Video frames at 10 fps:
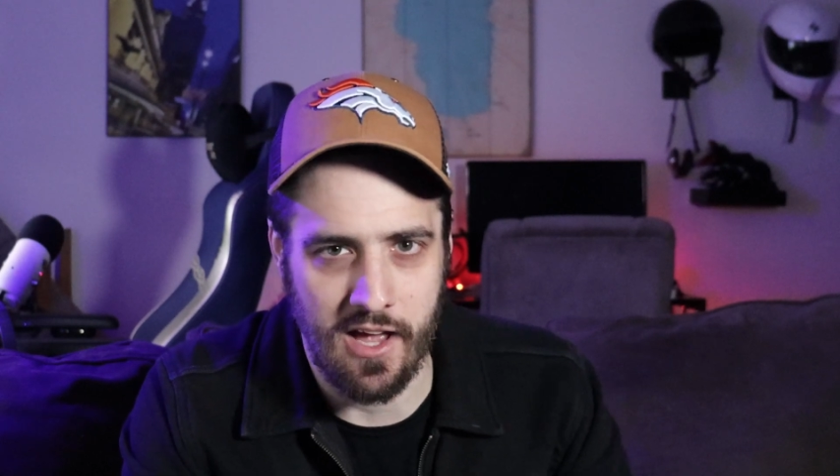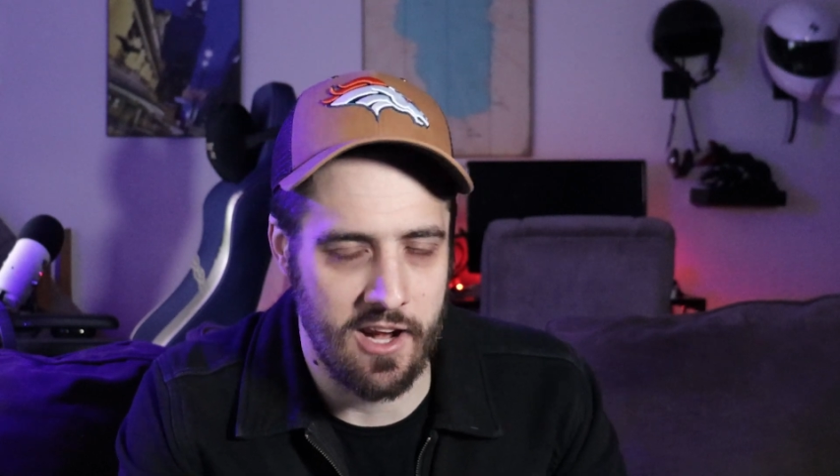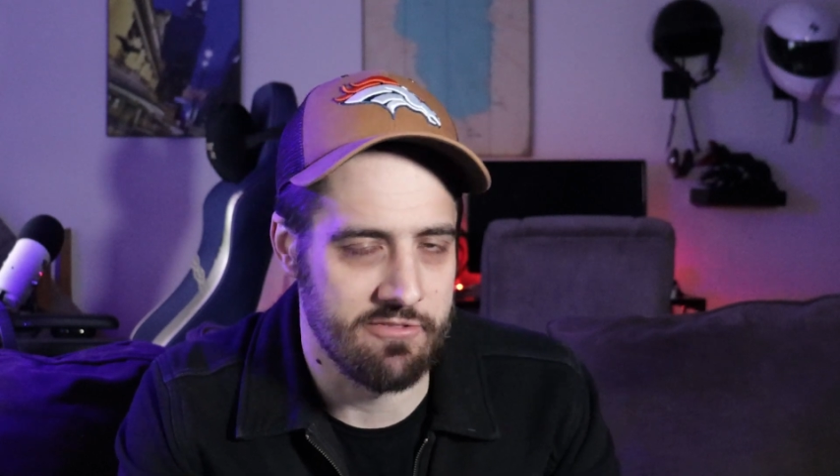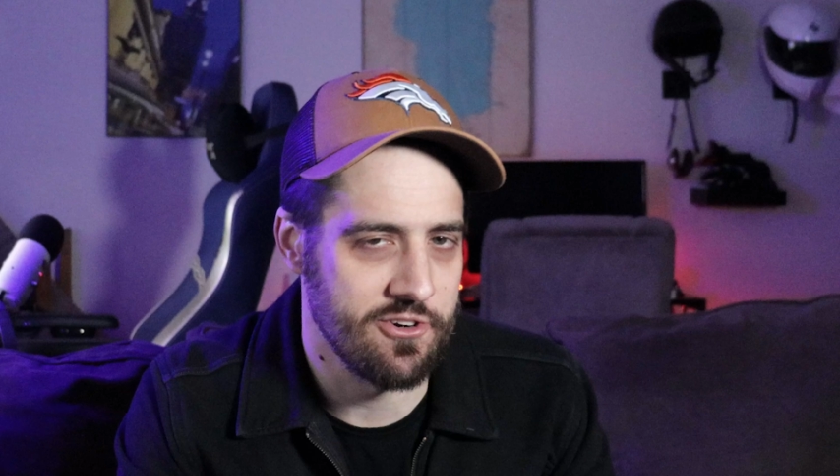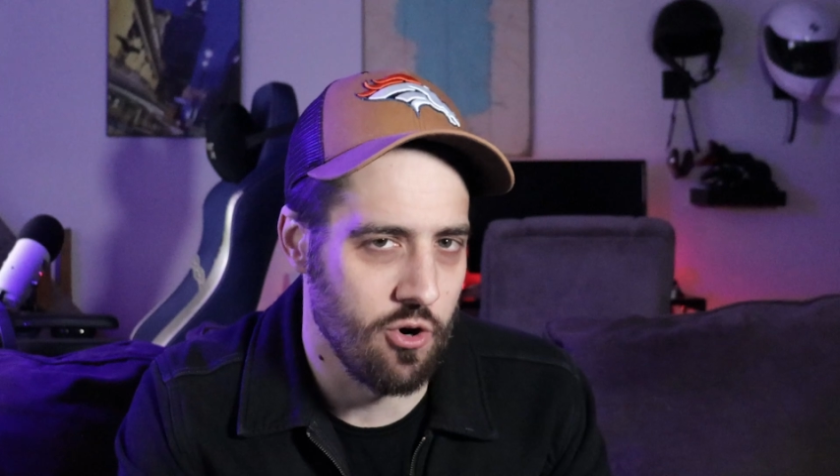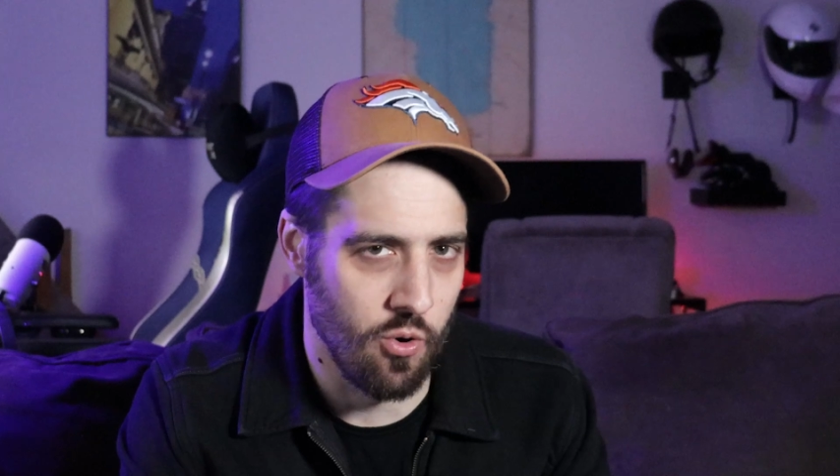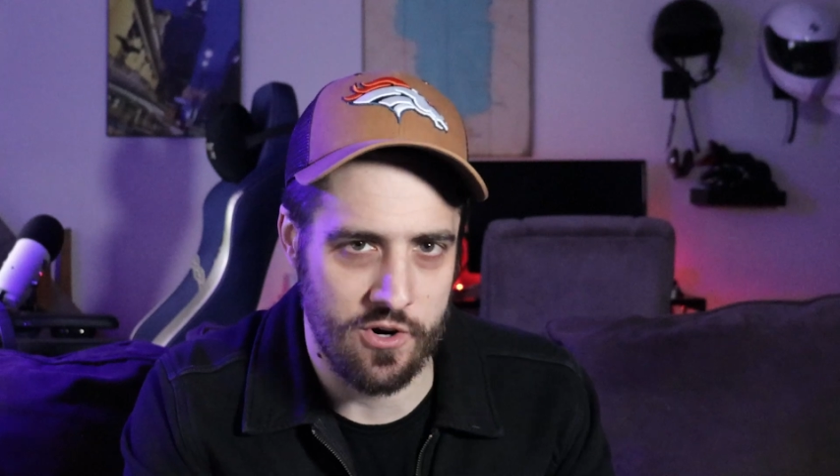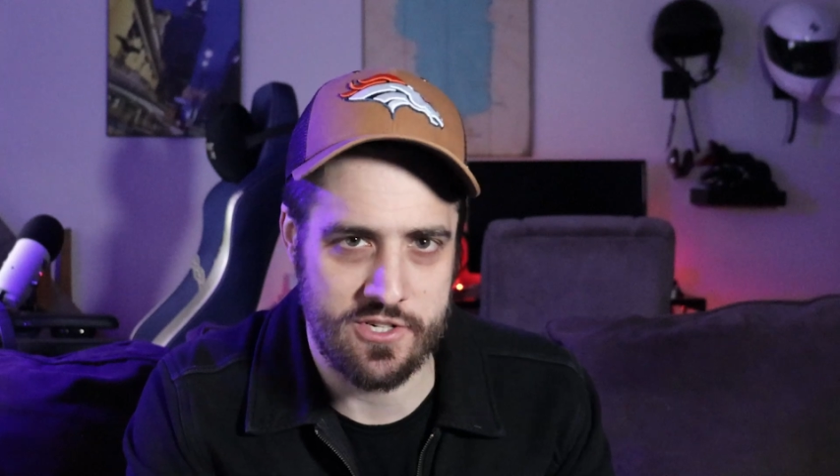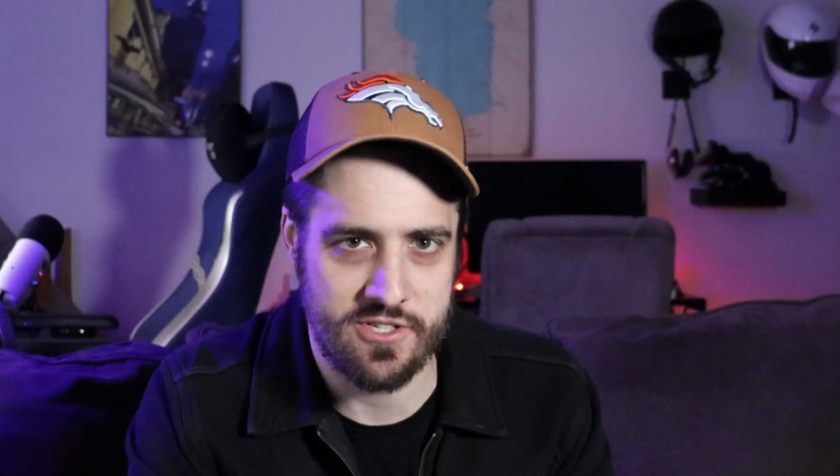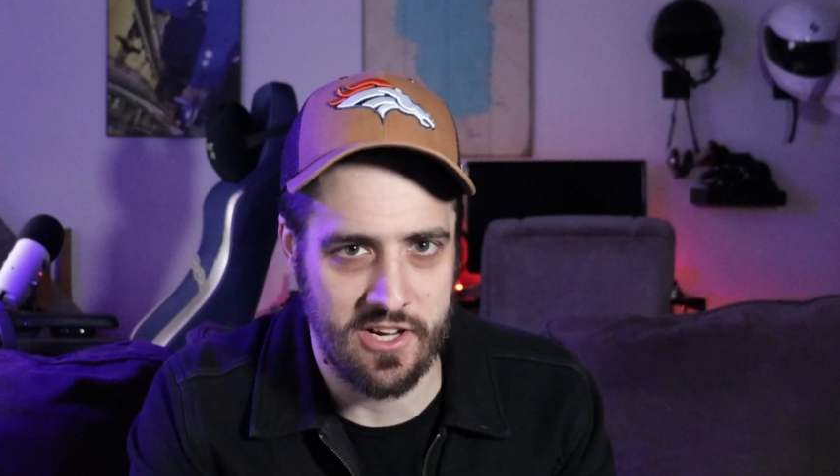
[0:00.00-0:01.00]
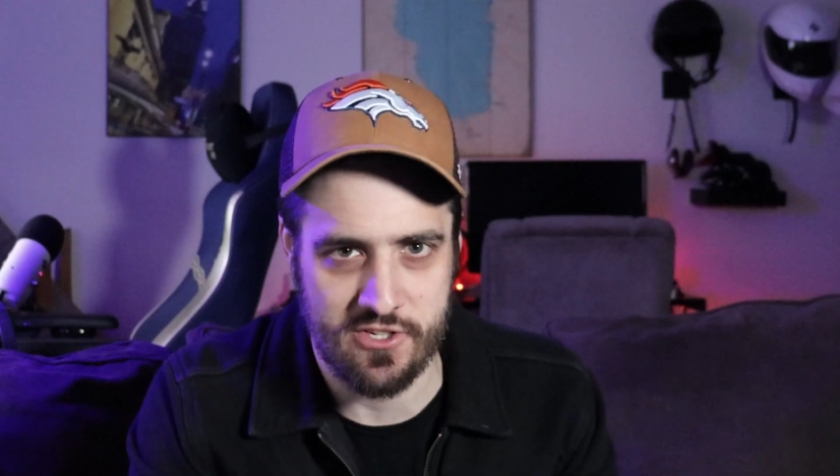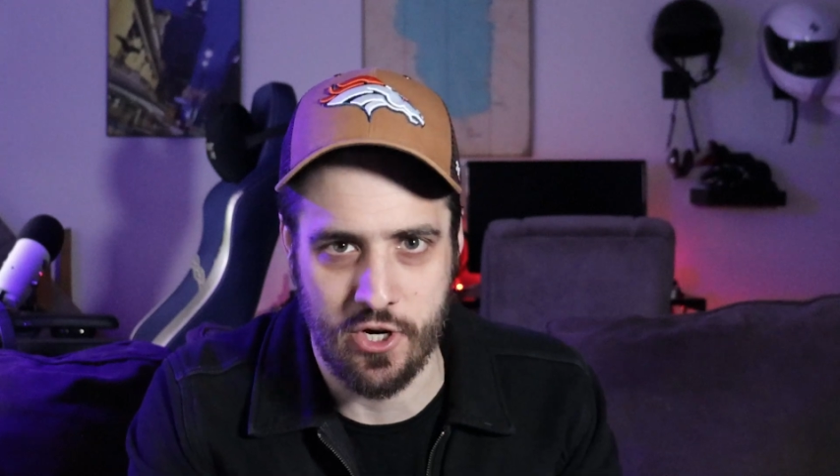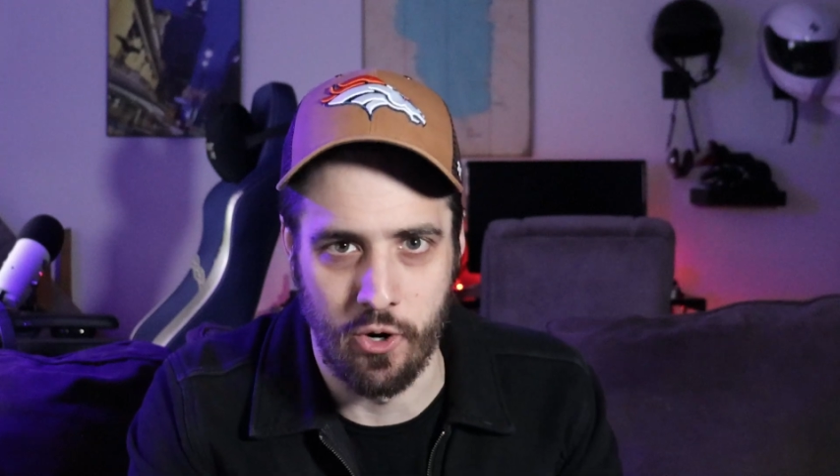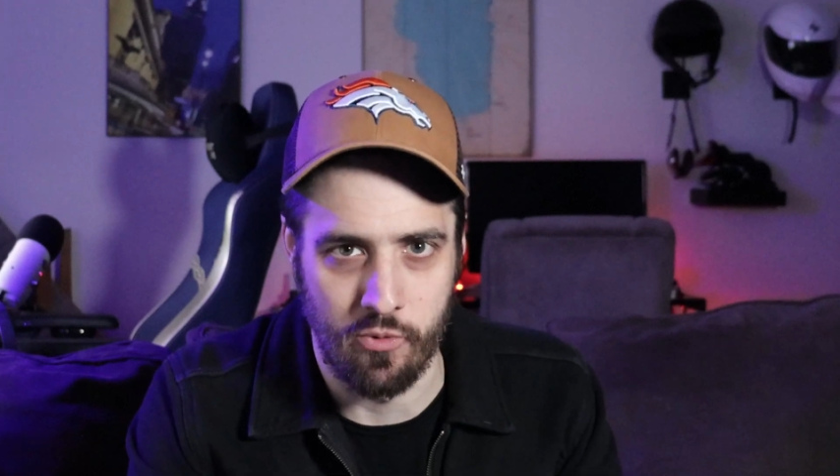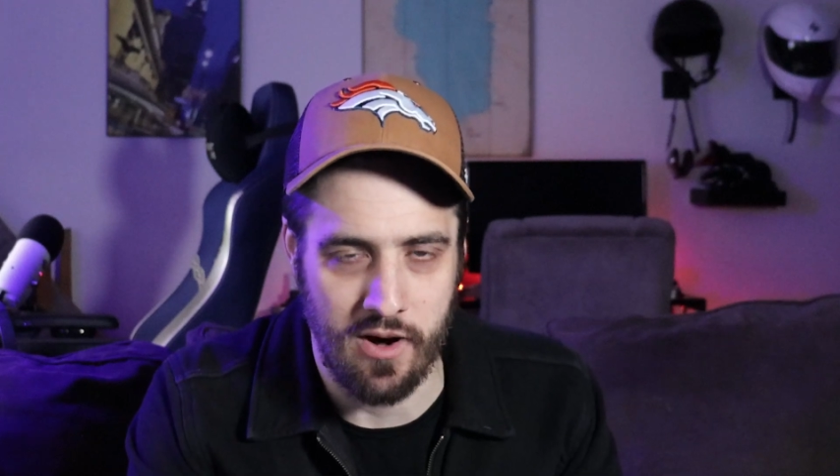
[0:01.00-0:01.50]
And of course, things
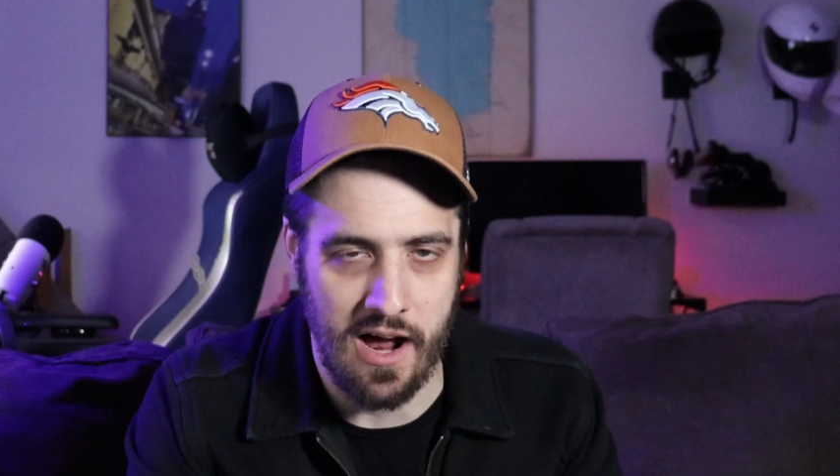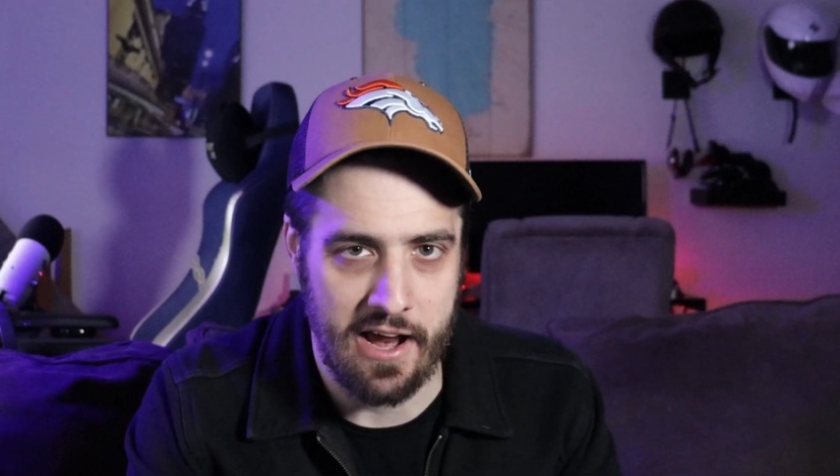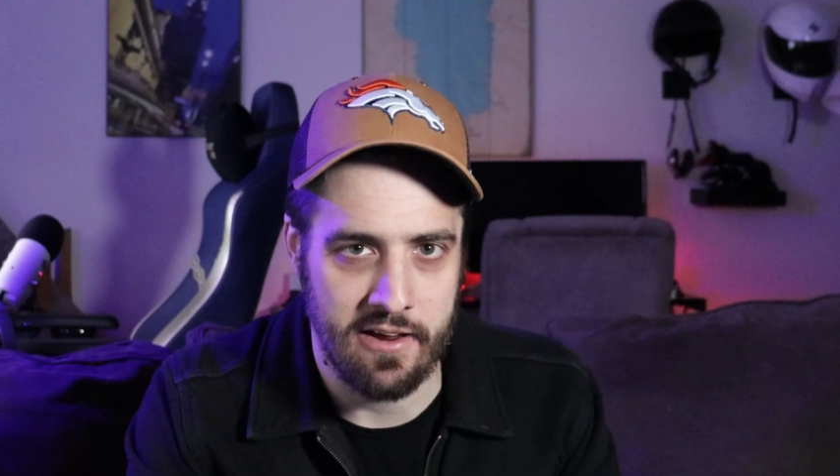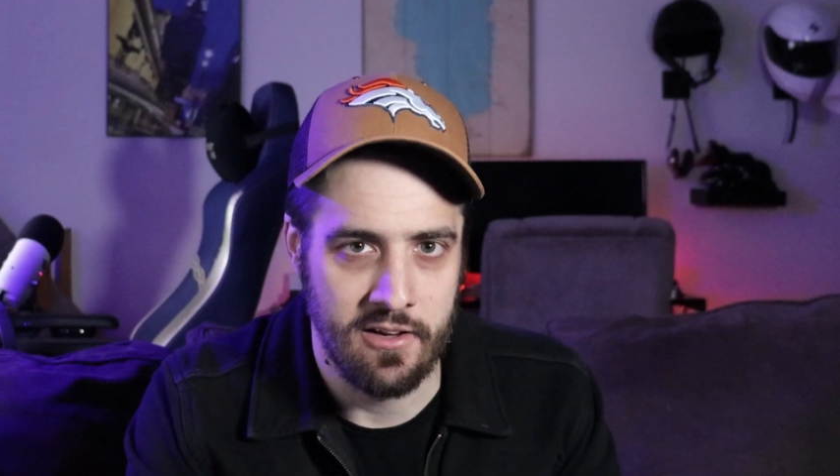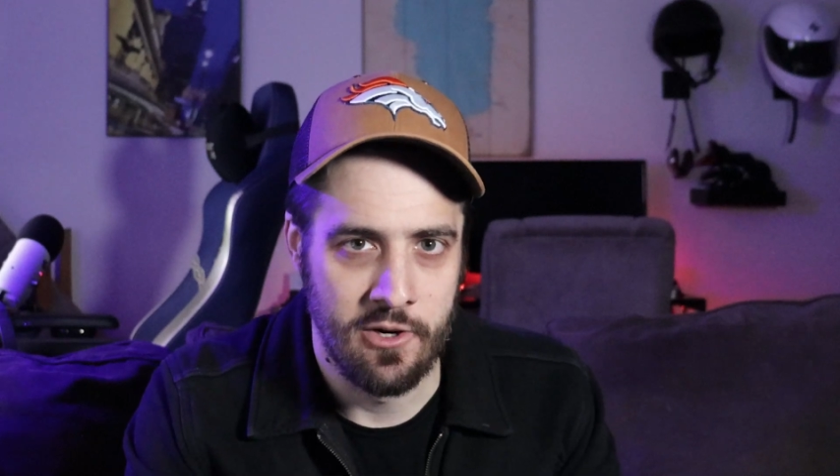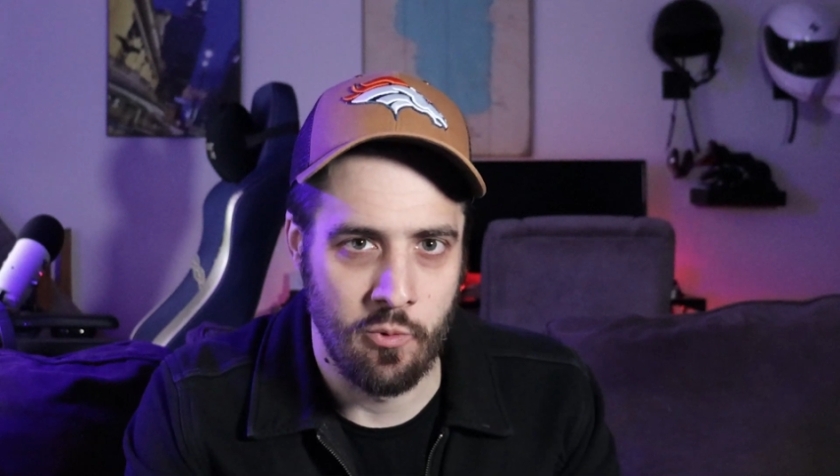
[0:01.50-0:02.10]
go awry